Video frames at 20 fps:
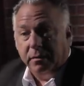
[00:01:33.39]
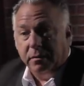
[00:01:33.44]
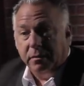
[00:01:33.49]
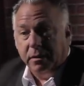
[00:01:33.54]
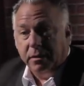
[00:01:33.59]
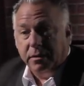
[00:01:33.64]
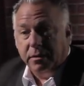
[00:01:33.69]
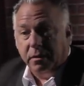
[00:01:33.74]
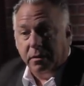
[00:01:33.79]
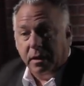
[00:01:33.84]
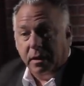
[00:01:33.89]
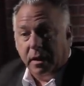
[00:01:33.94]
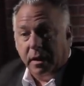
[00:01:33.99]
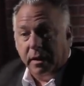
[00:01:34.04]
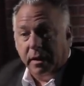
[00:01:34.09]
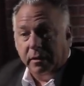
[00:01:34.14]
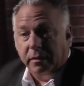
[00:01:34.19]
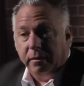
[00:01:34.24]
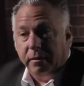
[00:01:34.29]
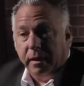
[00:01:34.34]
It's so
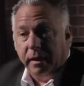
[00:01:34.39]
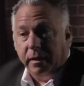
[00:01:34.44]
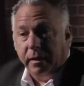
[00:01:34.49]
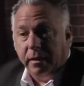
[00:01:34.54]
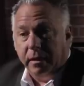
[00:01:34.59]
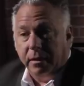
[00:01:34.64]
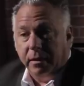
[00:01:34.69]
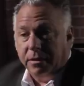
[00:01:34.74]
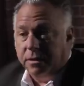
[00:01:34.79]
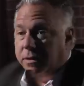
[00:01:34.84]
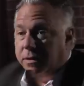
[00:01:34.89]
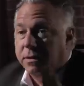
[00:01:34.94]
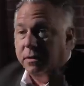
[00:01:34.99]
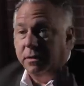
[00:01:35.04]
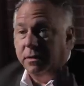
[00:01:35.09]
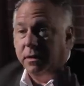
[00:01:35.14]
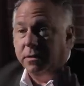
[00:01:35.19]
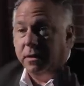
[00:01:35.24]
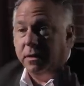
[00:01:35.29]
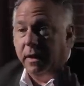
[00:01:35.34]
hot, right? And this just
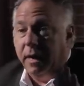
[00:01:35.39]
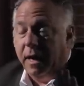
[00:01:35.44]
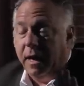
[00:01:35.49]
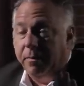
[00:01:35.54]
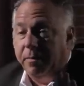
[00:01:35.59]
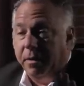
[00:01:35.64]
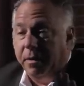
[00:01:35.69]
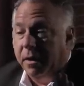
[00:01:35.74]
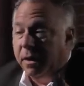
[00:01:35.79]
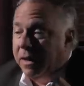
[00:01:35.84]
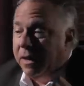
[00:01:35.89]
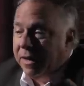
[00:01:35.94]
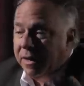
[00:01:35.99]
doesn't happen.